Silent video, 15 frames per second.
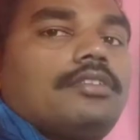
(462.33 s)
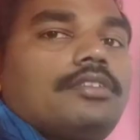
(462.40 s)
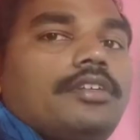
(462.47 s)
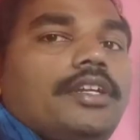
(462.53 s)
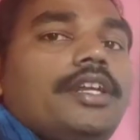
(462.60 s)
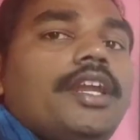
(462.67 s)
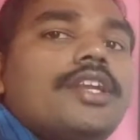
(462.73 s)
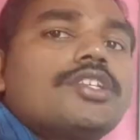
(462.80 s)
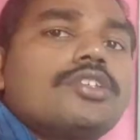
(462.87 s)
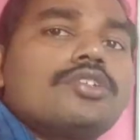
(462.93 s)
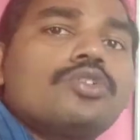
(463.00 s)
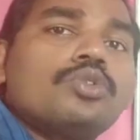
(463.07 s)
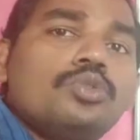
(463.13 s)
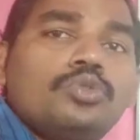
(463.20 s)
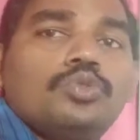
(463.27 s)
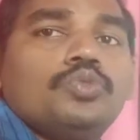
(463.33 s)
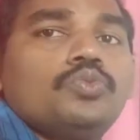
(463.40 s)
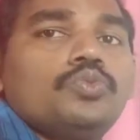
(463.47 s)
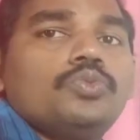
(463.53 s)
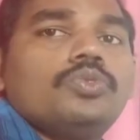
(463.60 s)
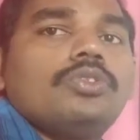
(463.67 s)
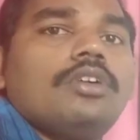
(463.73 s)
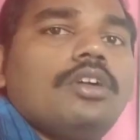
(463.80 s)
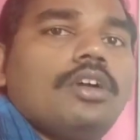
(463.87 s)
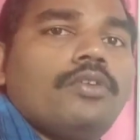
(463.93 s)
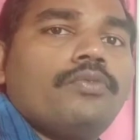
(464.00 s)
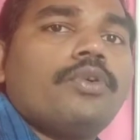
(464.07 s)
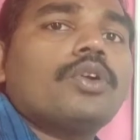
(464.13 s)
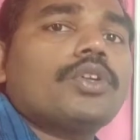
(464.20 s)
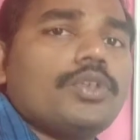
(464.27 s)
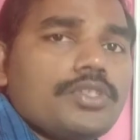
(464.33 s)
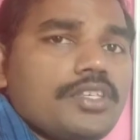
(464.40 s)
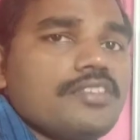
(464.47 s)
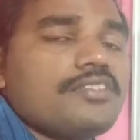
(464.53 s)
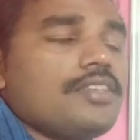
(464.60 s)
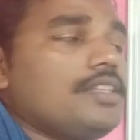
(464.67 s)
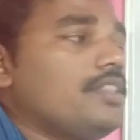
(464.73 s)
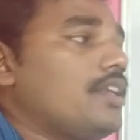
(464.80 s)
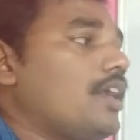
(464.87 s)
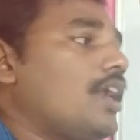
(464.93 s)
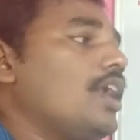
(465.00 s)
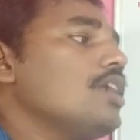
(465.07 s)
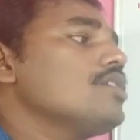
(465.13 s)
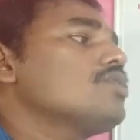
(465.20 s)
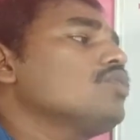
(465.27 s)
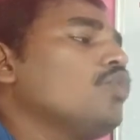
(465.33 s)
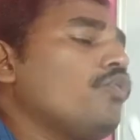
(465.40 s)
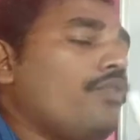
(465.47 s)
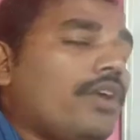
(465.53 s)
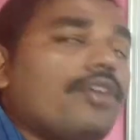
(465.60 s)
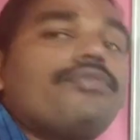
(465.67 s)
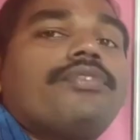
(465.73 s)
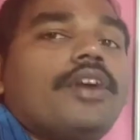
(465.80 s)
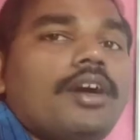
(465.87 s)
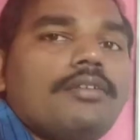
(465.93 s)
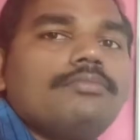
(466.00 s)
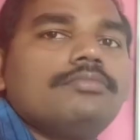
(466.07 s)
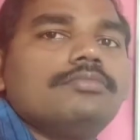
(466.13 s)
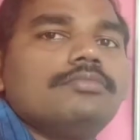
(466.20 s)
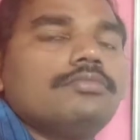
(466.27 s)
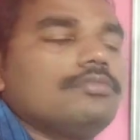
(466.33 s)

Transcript: In addition to photosynthesis, they are also perform